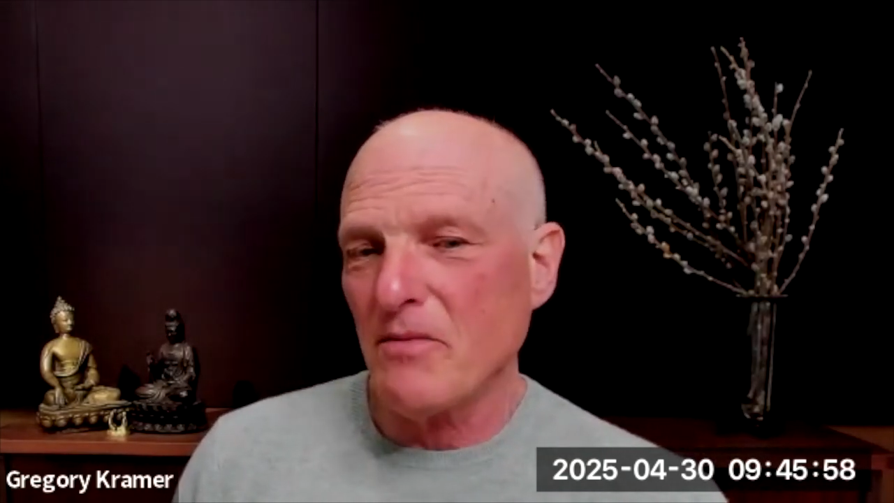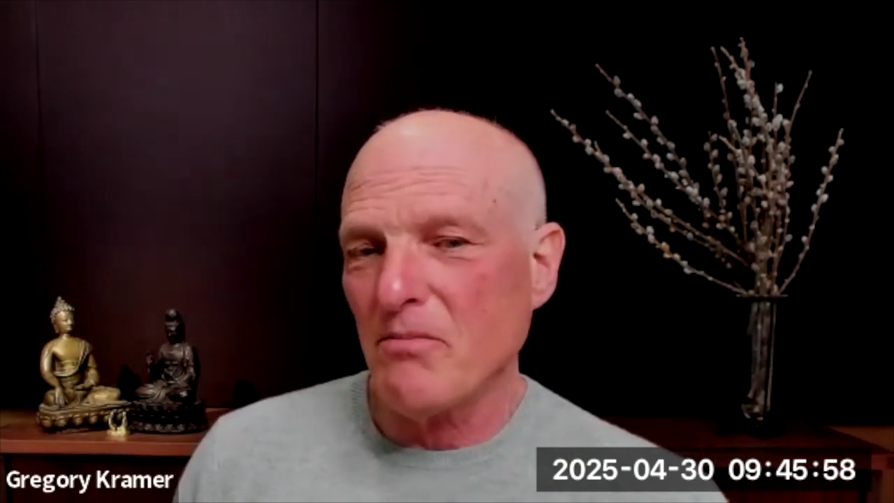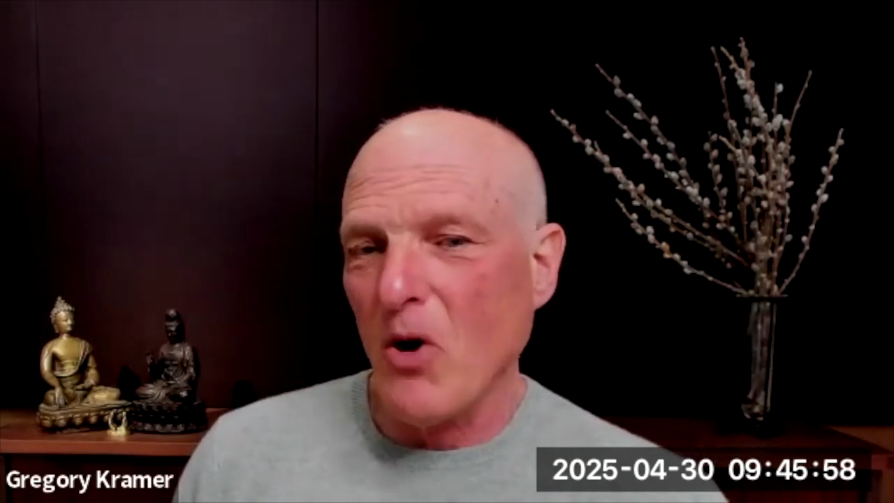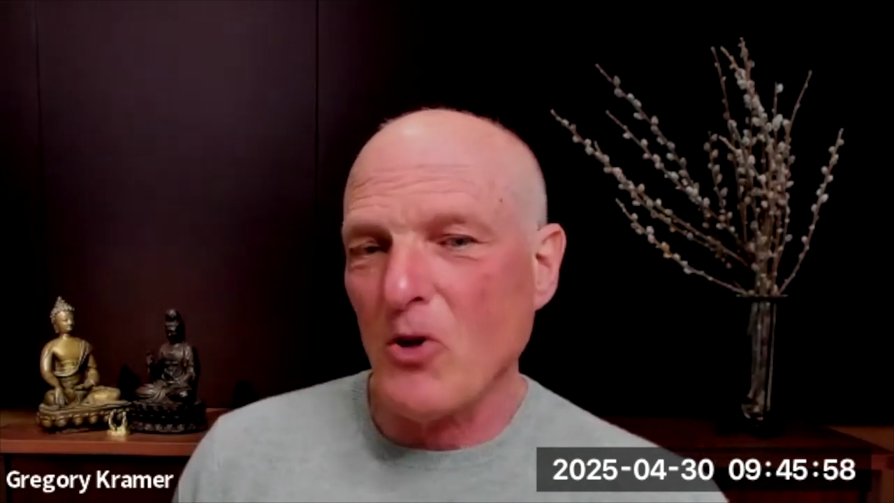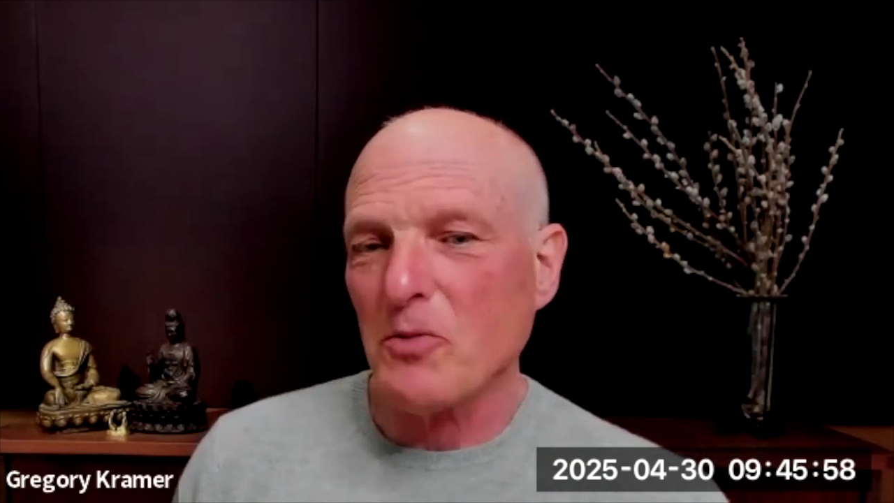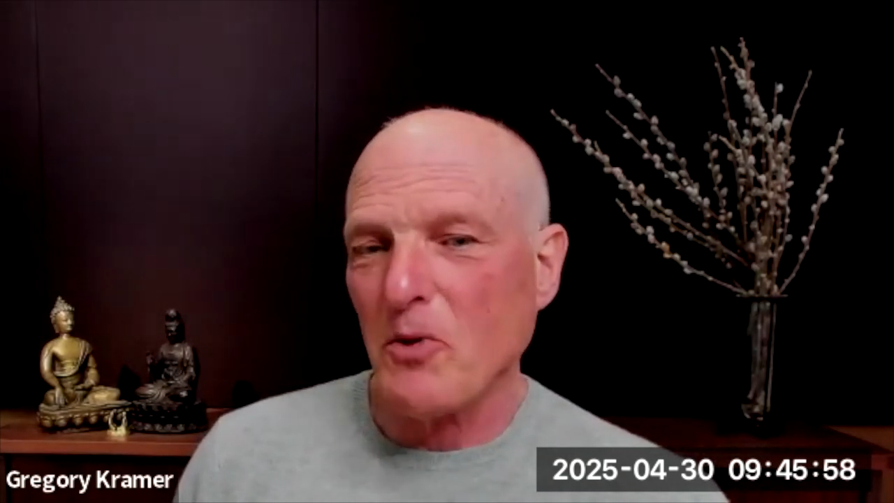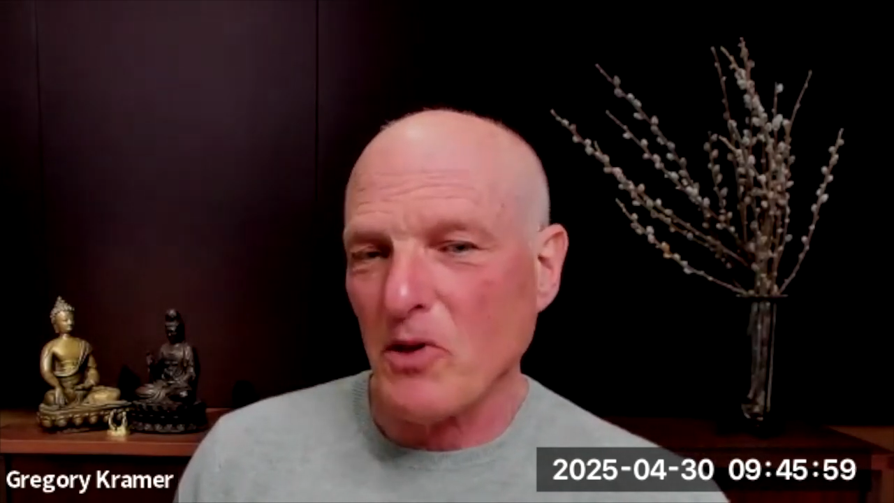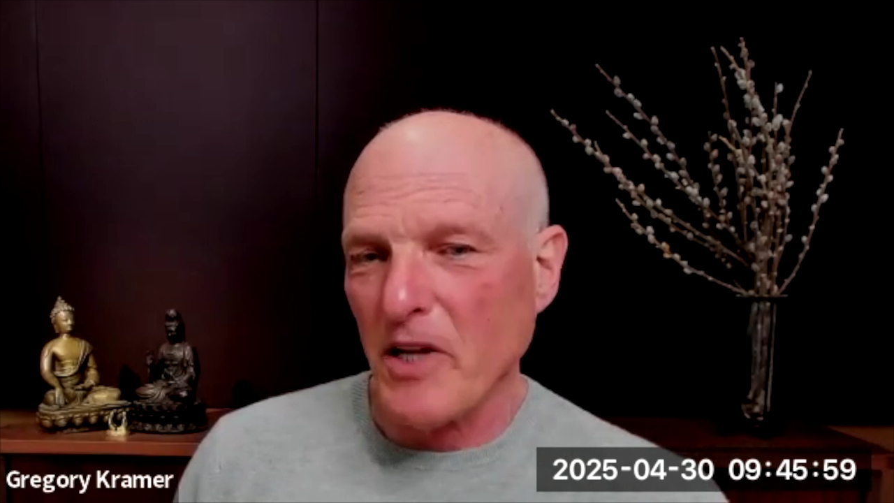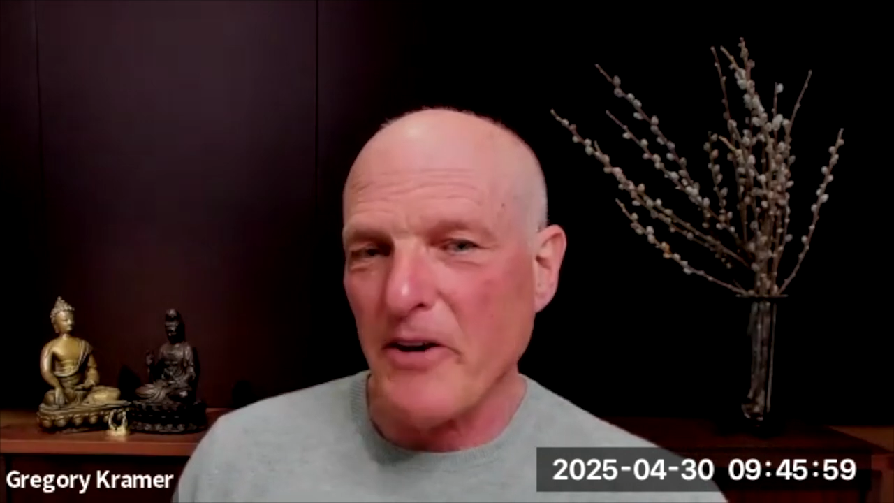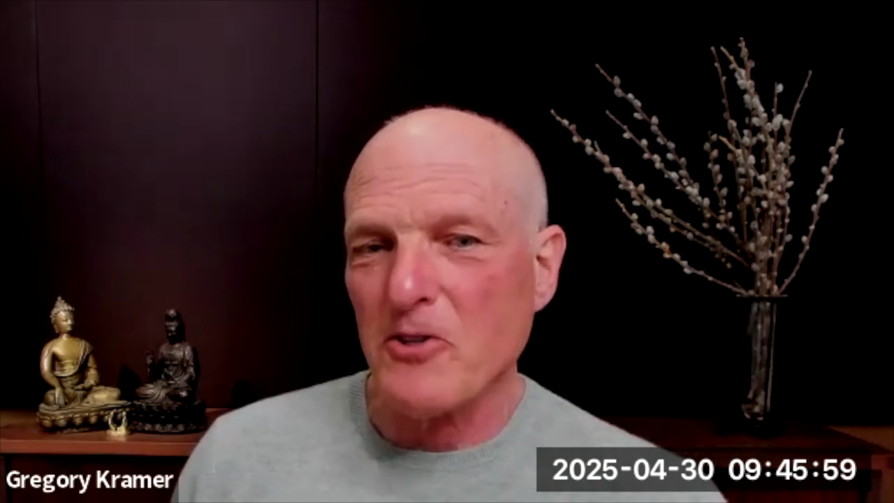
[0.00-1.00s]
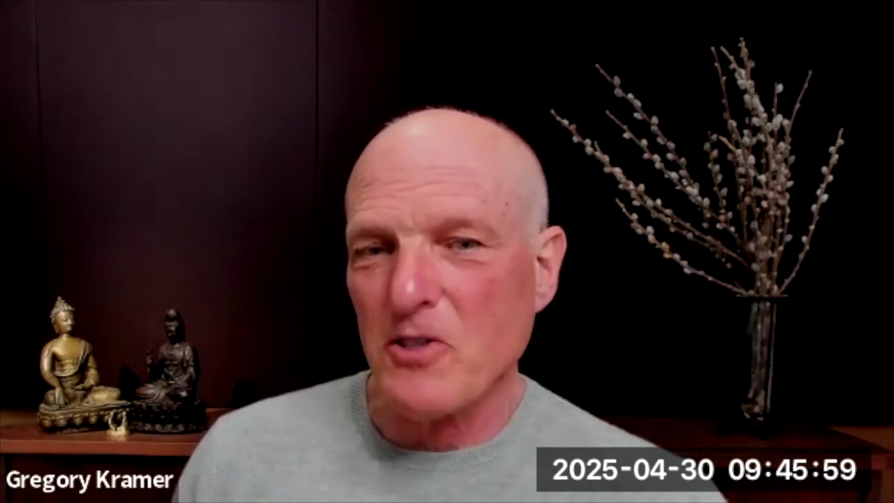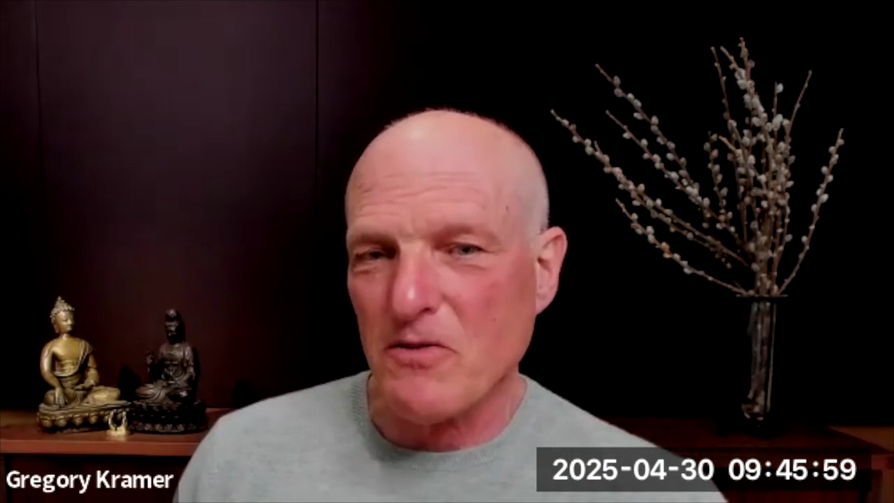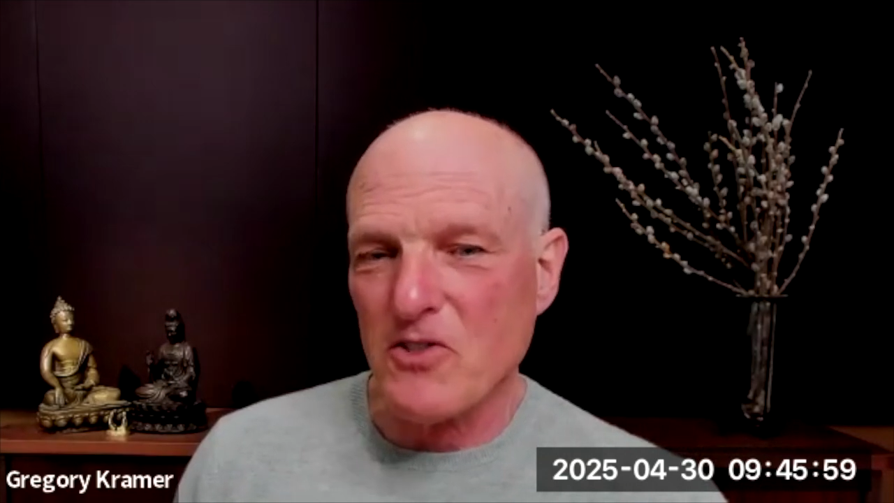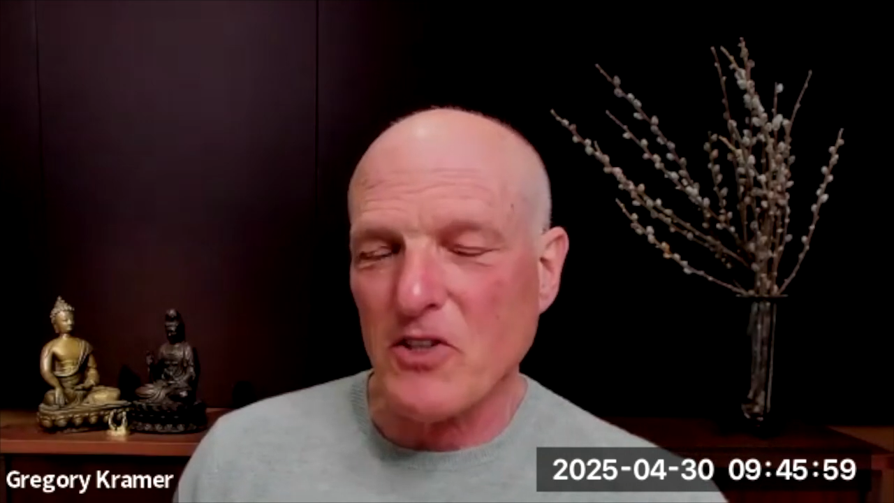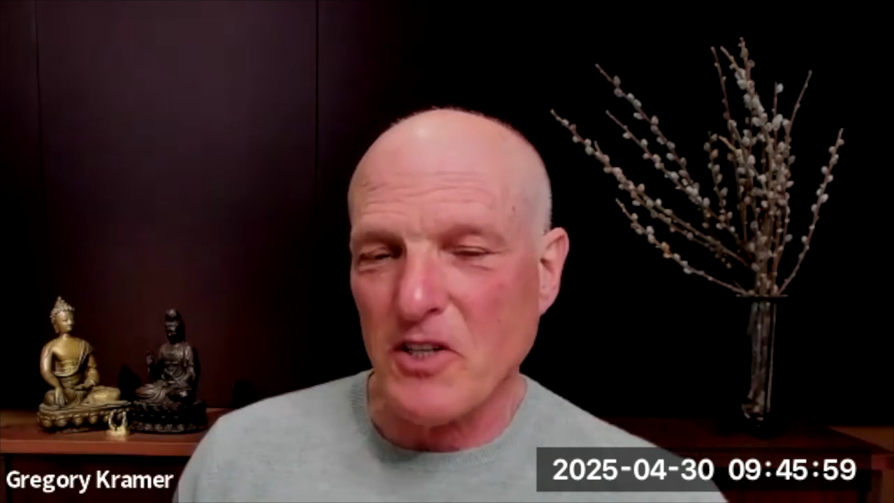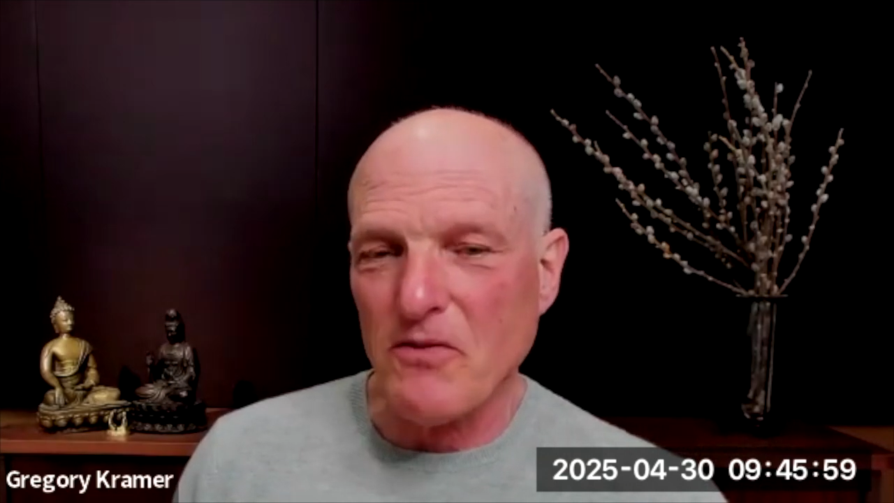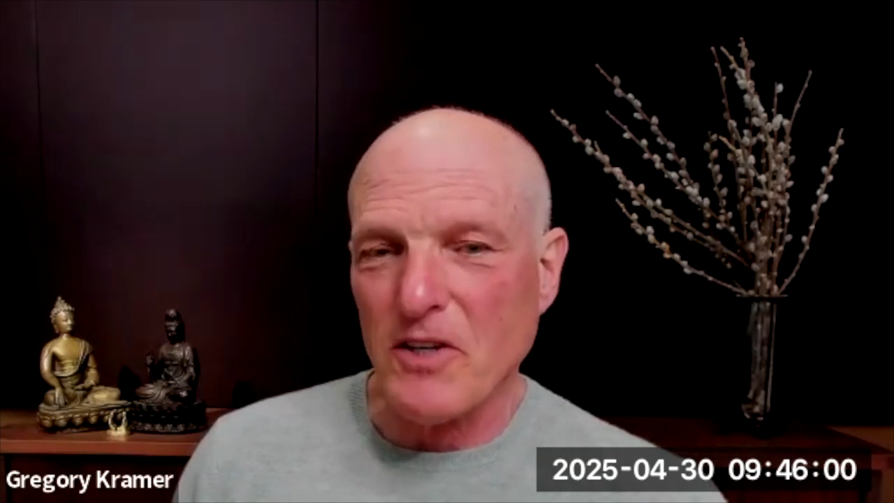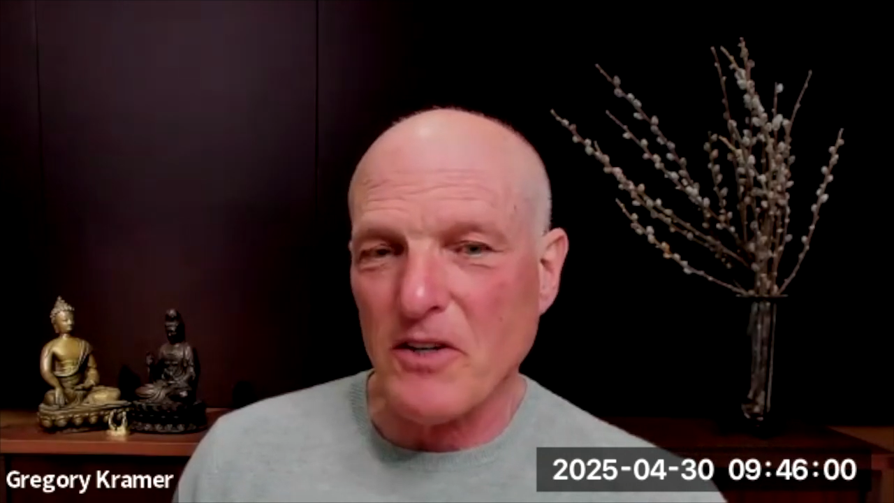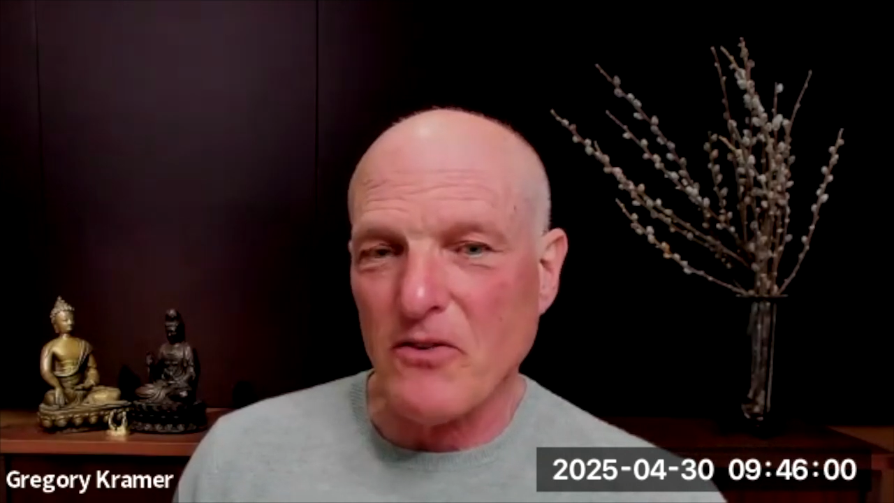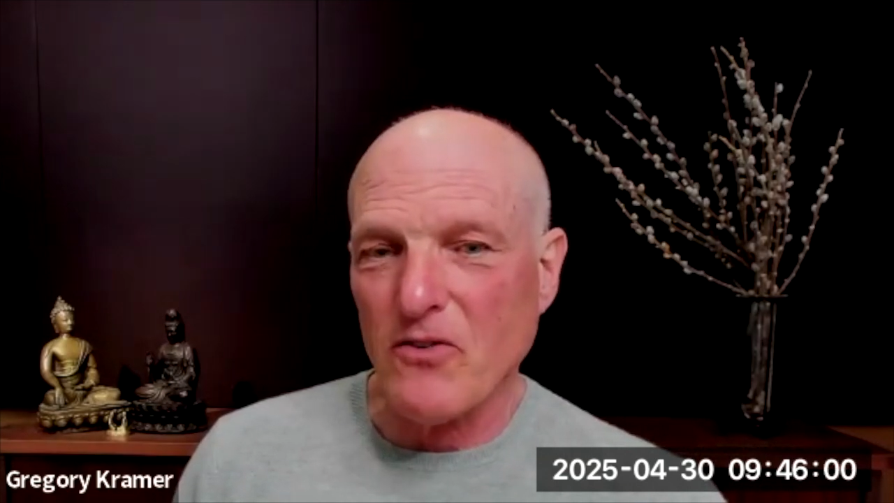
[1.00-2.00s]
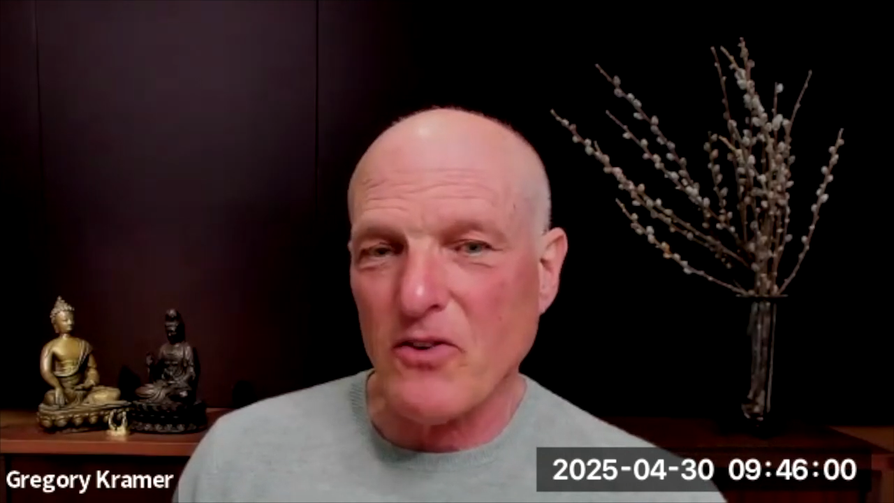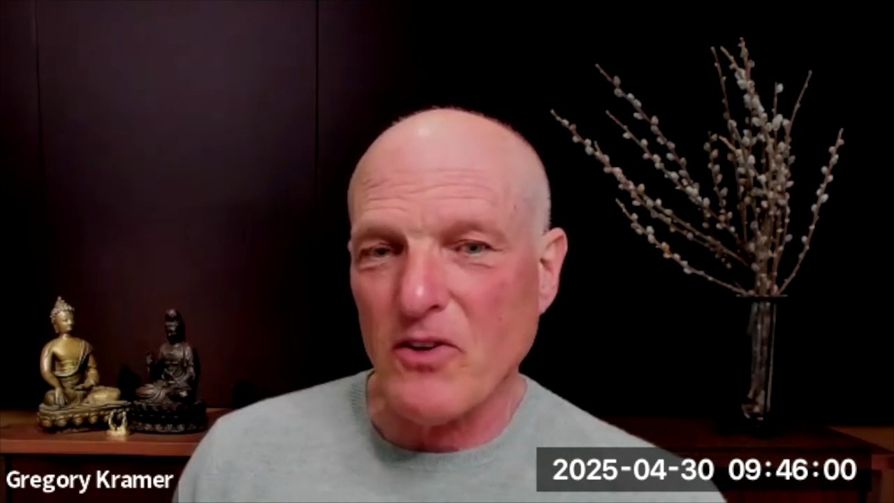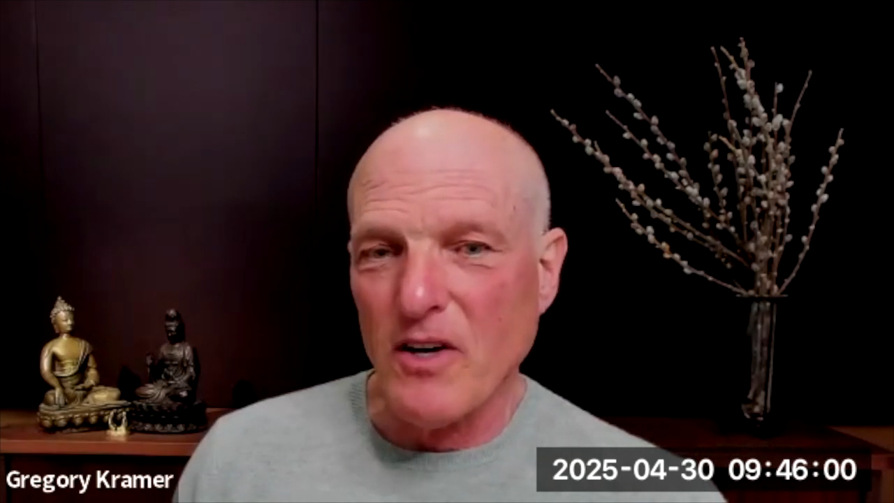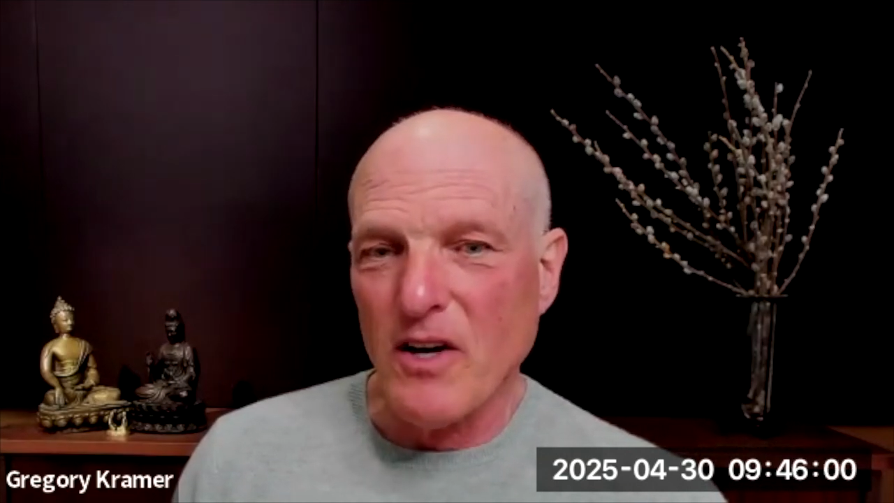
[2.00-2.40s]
multiple layers of significance.